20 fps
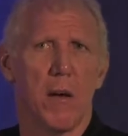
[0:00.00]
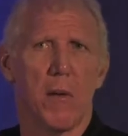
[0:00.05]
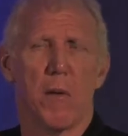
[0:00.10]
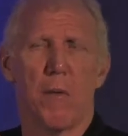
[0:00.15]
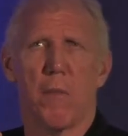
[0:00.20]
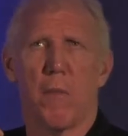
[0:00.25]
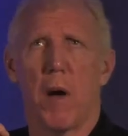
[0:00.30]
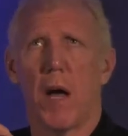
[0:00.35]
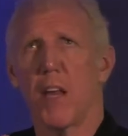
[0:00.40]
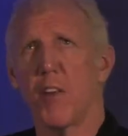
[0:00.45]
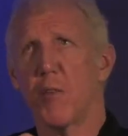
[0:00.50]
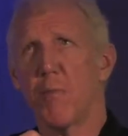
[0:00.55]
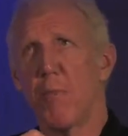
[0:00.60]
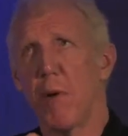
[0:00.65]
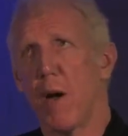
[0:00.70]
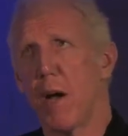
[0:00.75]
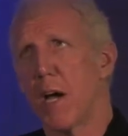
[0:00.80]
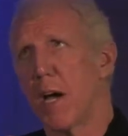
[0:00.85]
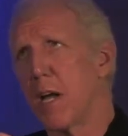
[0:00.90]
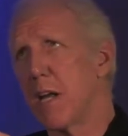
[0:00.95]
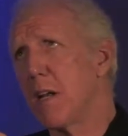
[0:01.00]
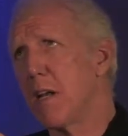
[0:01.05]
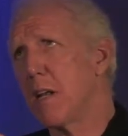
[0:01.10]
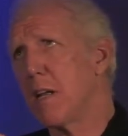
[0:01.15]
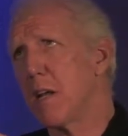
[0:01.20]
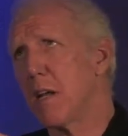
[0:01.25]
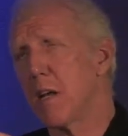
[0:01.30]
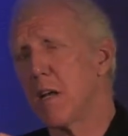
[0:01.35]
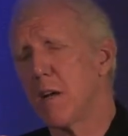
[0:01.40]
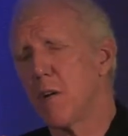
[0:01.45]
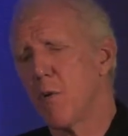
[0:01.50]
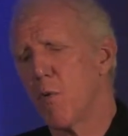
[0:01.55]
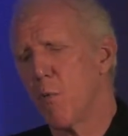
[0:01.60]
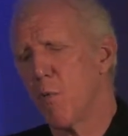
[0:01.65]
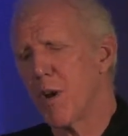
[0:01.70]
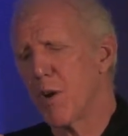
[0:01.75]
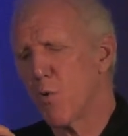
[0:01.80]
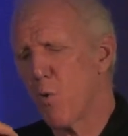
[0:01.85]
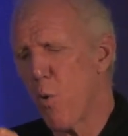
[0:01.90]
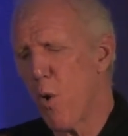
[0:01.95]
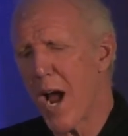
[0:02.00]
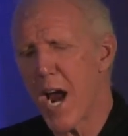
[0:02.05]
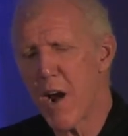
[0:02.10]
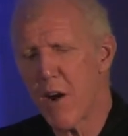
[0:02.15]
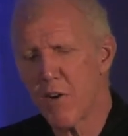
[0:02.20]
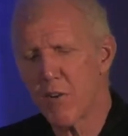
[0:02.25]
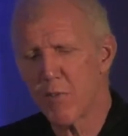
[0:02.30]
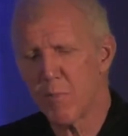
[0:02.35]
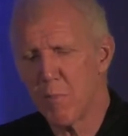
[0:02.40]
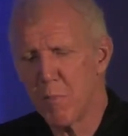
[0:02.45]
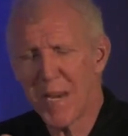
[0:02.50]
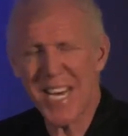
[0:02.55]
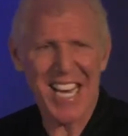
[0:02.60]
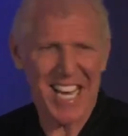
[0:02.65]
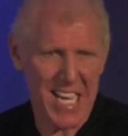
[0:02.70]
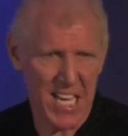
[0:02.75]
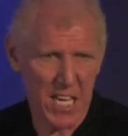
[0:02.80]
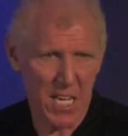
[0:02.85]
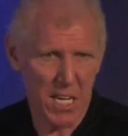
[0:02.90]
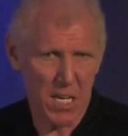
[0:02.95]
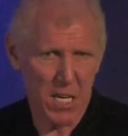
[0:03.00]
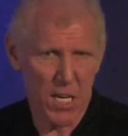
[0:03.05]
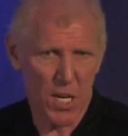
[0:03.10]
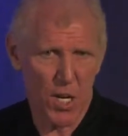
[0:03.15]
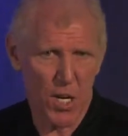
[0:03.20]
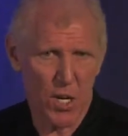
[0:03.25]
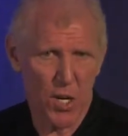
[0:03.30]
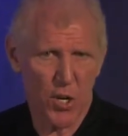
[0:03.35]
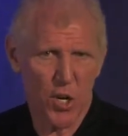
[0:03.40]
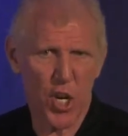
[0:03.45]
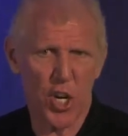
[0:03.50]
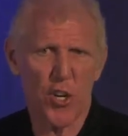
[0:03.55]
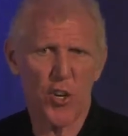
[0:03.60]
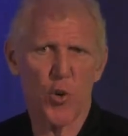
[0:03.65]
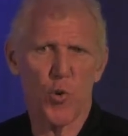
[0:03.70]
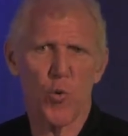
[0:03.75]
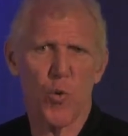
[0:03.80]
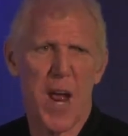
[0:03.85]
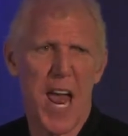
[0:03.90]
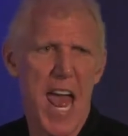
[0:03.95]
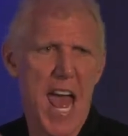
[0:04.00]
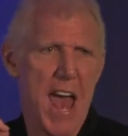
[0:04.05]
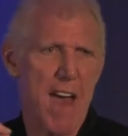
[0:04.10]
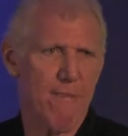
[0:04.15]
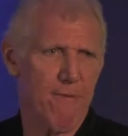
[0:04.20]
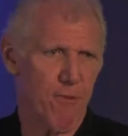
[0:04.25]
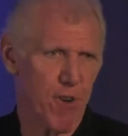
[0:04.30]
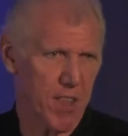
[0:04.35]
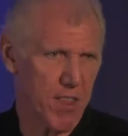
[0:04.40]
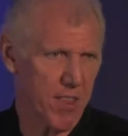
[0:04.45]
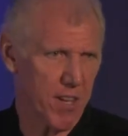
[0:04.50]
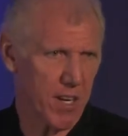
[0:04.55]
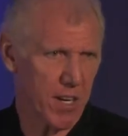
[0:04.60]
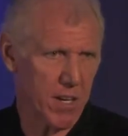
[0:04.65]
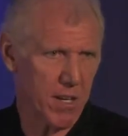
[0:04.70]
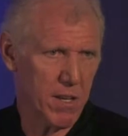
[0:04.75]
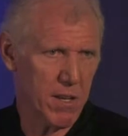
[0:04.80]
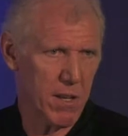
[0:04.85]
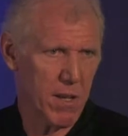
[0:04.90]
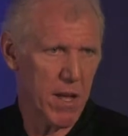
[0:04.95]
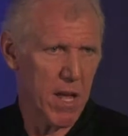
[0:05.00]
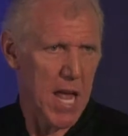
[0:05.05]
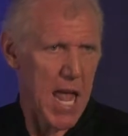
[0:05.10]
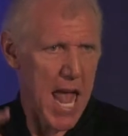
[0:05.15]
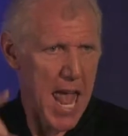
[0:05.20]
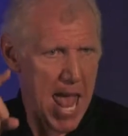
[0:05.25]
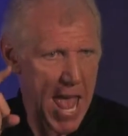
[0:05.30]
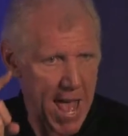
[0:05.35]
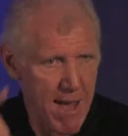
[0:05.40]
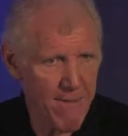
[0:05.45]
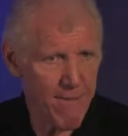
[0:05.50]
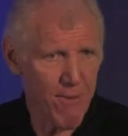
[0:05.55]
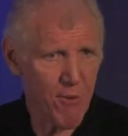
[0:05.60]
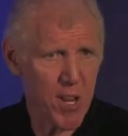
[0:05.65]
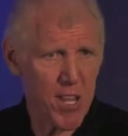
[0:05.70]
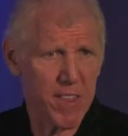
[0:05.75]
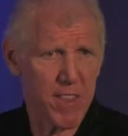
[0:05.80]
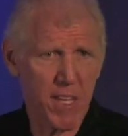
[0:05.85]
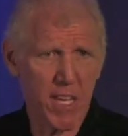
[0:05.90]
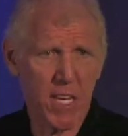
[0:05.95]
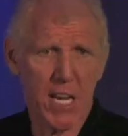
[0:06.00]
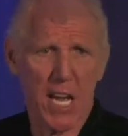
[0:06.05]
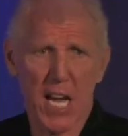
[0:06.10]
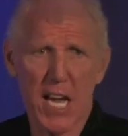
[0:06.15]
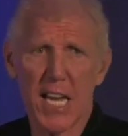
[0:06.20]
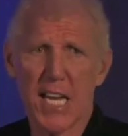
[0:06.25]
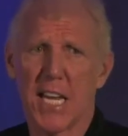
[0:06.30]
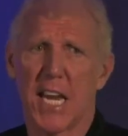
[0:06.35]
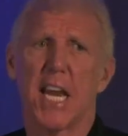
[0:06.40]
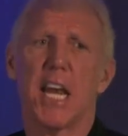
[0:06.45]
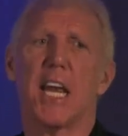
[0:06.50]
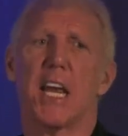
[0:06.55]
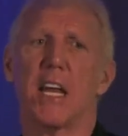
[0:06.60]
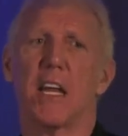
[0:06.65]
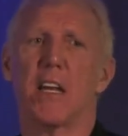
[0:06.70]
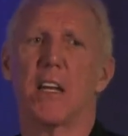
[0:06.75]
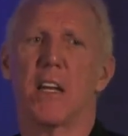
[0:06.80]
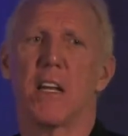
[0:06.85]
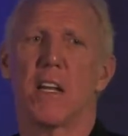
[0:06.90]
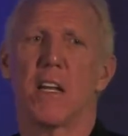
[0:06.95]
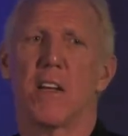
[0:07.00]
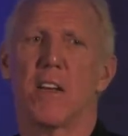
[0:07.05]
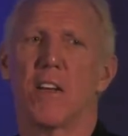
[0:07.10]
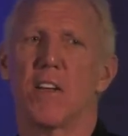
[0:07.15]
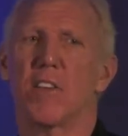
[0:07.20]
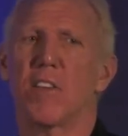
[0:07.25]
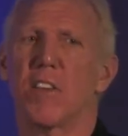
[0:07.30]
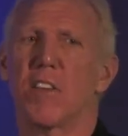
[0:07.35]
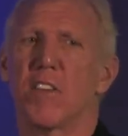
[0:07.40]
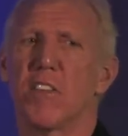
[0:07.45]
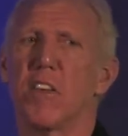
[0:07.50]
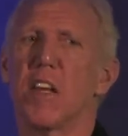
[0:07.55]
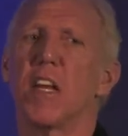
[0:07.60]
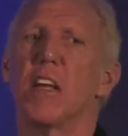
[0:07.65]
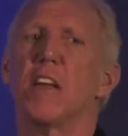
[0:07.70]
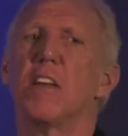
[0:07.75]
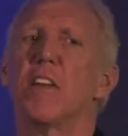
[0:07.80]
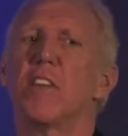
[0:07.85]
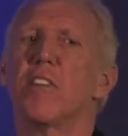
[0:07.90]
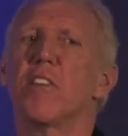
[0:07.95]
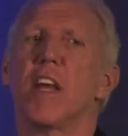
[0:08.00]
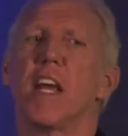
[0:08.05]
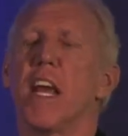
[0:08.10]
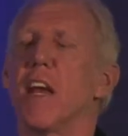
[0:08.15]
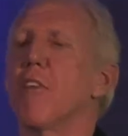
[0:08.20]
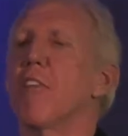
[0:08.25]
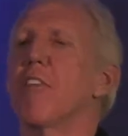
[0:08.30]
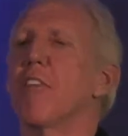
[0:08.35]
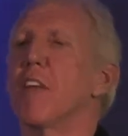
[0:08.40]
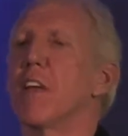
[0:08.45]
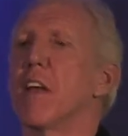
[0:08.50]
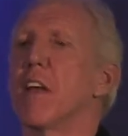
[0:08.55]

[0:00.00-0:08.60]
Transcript: My spine requires me to do everything, everything I can to succeed, to stay healthy.